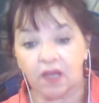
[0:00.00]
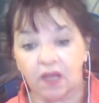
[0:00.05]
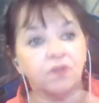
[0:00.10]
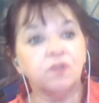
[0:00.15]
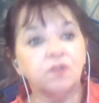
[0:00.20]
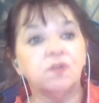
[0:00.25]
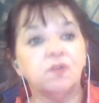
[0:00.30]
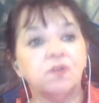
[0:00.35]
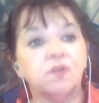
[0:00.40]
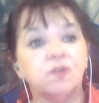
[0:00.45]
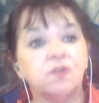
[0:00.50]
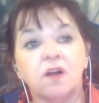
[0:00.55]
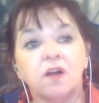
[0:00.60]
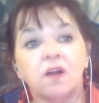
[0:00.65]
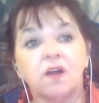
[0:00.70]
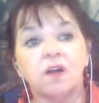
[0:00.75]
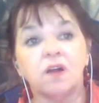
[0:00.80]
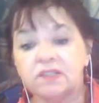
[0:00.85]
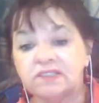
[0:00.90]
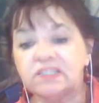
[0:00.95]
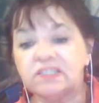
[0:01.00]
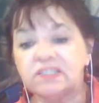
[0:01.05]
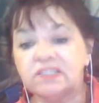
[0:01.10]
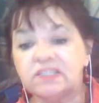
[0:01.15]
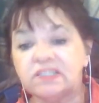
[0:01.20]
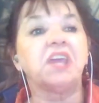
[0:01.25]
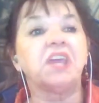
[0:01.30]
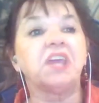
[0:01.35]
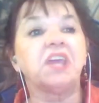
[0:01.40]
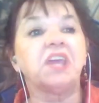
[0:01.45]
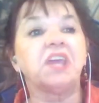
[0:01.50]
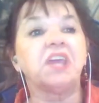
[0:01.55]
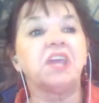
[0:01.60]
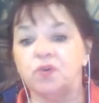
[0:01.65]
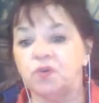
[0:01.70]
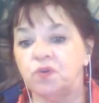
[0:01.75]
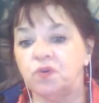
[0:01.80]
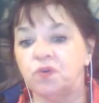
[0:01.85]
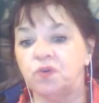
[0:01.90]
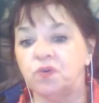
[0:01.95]
who are attacking
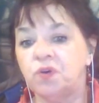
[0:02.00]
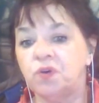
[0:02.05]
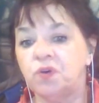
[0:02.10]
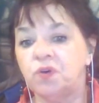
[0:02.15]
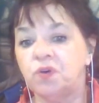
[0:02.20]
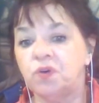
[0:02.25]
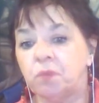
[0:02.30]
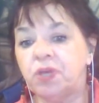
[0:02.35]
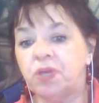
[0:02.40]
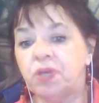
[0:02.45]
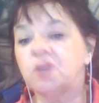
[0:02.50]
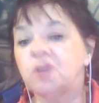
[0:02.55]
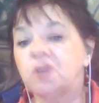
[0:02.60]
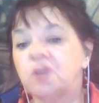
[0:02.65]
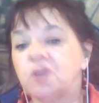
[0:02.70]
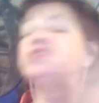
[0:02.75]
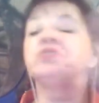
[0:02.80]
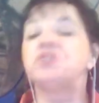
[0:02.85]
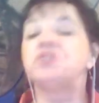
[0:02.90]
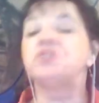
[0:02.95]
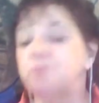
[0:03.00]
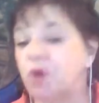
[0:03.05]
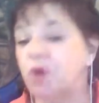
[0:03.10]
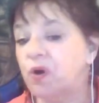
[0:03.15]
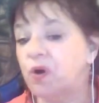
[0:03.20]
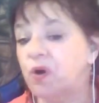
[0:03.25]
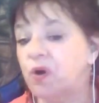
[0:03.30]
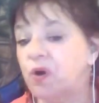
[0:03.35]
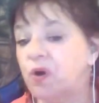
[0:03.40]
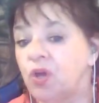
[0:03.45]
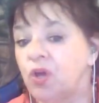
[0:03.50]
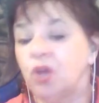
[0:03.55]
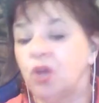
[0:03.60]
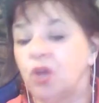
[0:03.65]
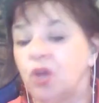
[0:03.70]
you because you smoke,